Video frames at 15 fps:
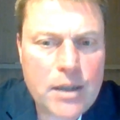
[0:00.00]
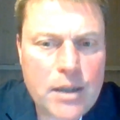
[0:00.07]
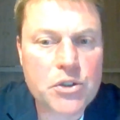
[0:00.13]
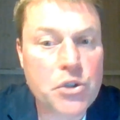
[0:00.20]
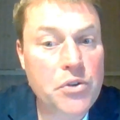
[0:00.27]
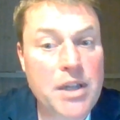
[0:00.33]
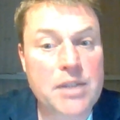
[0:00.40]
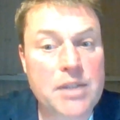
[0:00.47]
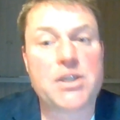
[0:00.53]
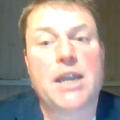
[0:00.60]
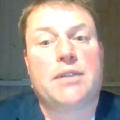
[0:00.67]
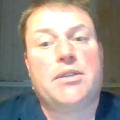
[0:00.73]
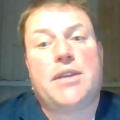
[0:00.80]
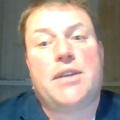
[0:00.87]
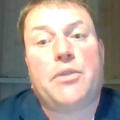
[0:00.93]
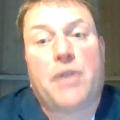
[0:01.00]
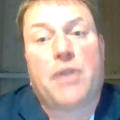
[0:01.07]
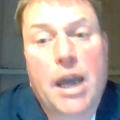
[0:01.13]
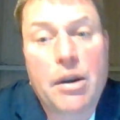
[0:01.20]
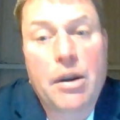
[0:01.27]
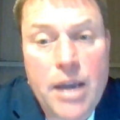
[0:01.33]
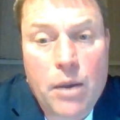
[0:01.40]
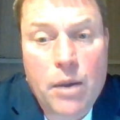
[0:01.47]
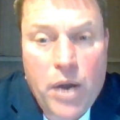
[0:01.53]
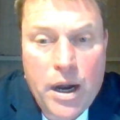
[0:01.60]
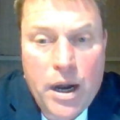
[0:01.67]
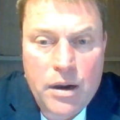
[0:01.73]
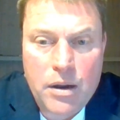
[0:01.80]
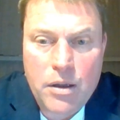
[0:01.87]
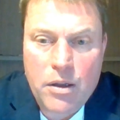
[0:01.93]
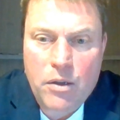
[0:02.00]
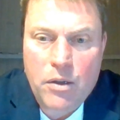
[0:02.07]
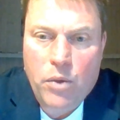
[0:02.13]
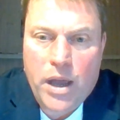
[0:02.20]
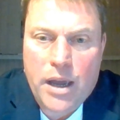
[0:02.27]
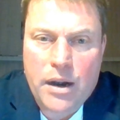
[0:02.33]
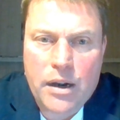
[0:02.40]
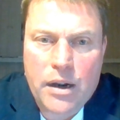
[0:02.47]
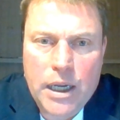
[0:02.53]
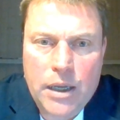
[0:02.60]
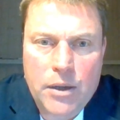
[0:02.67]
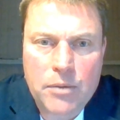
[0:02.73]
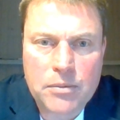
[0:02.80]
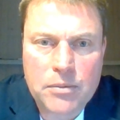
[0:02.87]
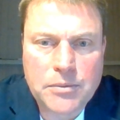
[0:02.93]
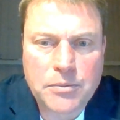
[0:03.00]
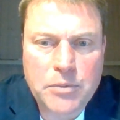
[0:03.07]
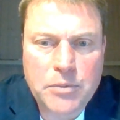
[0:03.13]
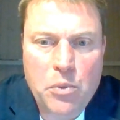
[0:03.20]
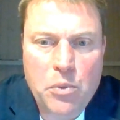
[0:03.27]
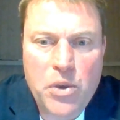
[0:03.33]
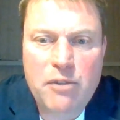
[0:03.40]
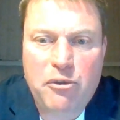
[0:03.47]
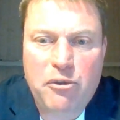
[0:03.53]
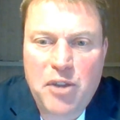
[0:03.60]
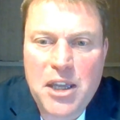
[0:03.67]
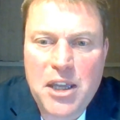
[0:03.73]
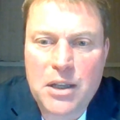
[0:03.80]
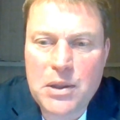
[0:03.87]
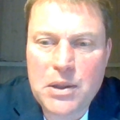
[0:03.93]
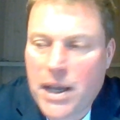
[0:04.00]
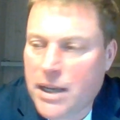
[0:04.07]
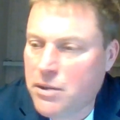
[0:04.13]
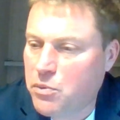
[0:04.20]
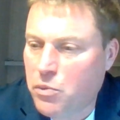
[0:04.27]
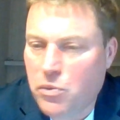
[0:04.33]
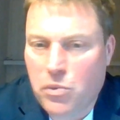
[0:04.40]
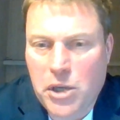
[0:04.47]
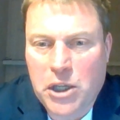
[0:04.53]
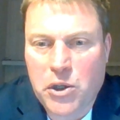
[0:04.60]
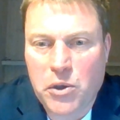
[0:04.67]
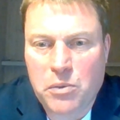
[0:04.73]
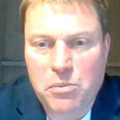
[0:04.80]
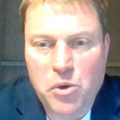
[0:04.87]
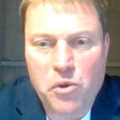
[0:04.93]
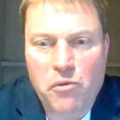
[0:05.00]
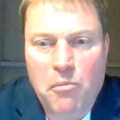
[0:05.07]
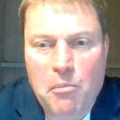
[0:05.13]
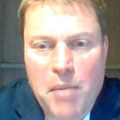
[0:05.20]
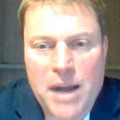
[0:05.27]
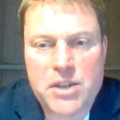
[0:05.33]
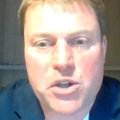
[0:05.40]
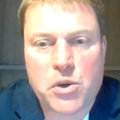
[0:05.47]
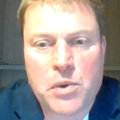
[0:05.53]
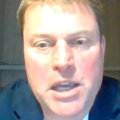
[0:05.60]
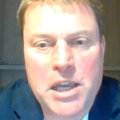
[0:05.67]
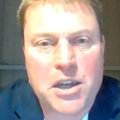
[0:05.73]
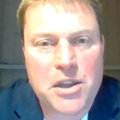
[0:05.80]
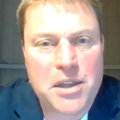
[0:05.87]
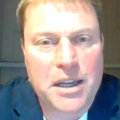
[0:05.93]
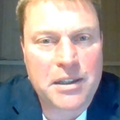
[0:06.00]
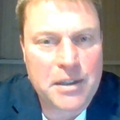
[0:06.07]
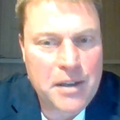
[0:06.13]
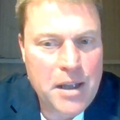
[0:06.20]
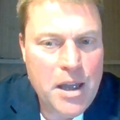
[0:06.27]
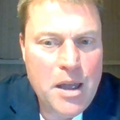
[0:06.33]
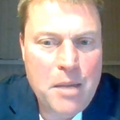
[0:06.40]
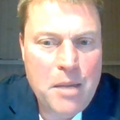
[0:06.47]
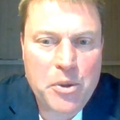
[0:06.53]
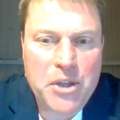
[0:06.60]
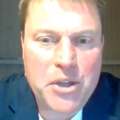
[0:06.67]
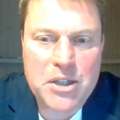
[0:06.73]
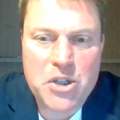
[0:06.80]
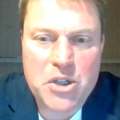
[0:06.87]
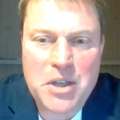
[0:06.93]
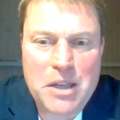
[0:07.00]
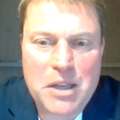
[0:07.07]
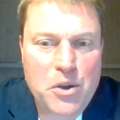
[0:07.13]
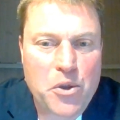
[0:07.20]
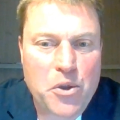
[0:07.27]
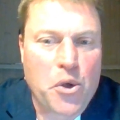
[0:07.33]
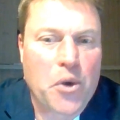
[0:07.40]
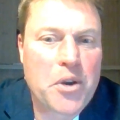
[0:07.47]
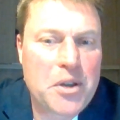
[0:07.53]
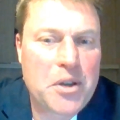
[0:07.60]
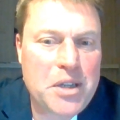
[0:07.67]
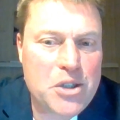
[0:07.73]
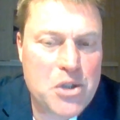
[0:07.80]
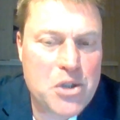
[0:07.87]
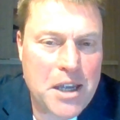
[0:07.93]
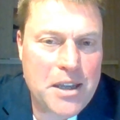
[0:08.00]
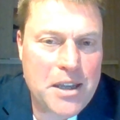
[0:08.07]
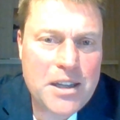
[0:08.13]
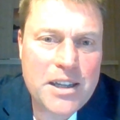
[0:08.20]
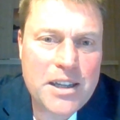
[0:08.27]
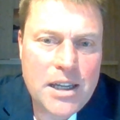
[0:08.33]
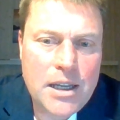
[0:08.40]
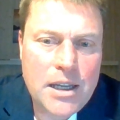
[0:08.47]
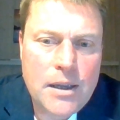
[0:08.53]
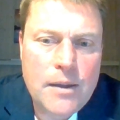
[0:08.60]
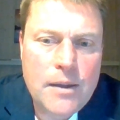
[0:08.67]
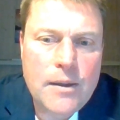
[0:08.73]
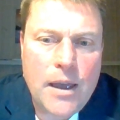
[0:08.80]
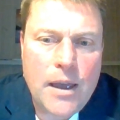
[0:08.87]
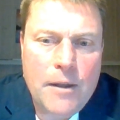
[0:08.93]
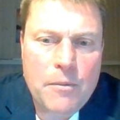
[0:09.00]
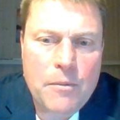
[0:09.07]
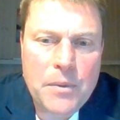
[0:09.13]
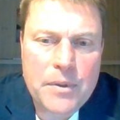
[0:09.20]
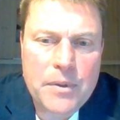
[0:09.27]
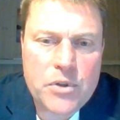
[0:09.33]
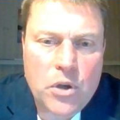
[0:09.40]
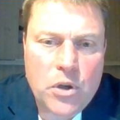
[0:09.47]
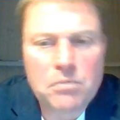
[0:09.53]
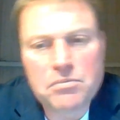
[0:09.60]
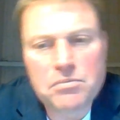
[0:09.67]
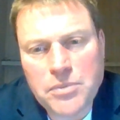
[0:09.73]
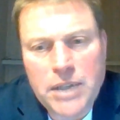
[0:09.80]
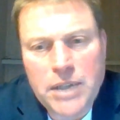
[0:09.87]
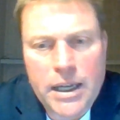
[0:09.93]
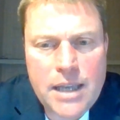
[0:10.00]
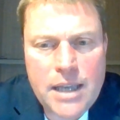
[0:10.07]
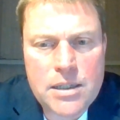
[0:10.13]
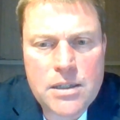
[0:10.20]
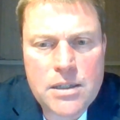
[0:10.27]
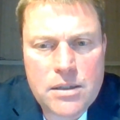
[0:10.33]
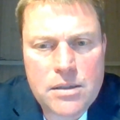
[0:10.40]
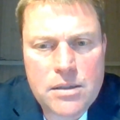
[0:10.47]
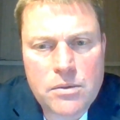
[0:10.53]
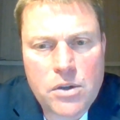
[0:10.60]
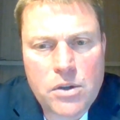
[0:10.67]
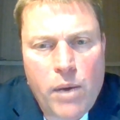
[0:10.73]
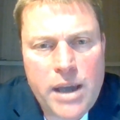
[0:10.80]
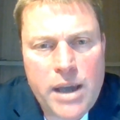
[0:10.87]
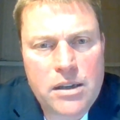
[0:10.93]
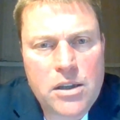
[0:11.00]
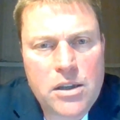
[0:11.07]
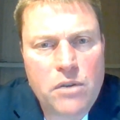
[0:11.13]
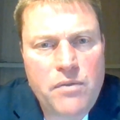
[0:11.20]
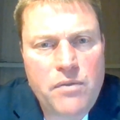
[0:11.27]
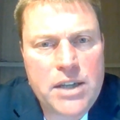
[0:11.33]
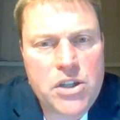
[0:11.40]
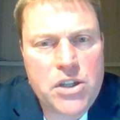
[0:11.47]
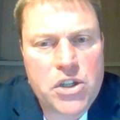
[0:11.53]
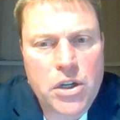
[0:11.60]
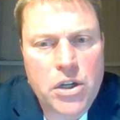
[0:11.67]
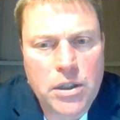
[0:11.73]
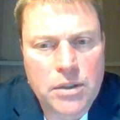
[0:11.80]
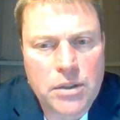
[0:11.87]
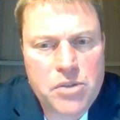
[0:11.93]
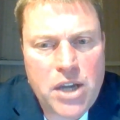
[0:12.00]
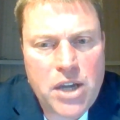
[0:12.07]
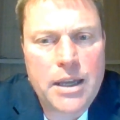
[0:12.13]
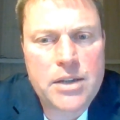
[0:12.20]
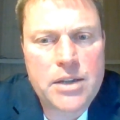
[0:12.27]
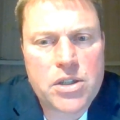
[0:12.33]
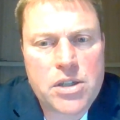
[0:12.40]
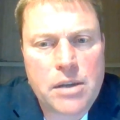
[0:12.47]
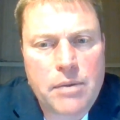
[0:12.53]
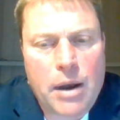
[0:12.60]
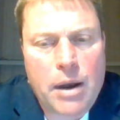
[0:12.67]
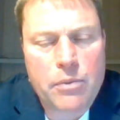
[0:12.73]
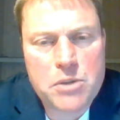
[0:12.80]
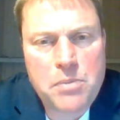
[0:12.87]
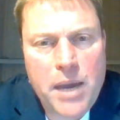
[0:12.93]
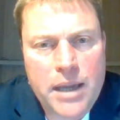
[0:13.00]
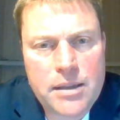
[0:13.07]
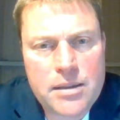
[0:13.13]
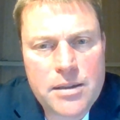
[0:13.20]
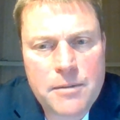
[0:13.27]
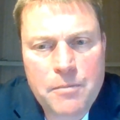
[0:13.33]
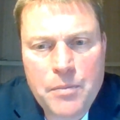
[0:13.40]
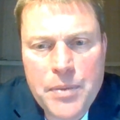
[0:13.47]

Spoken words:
So that's yet another area where we feel that we could move much quicker than potentially the authorities think. So I guess quite conventional challenges in that respect.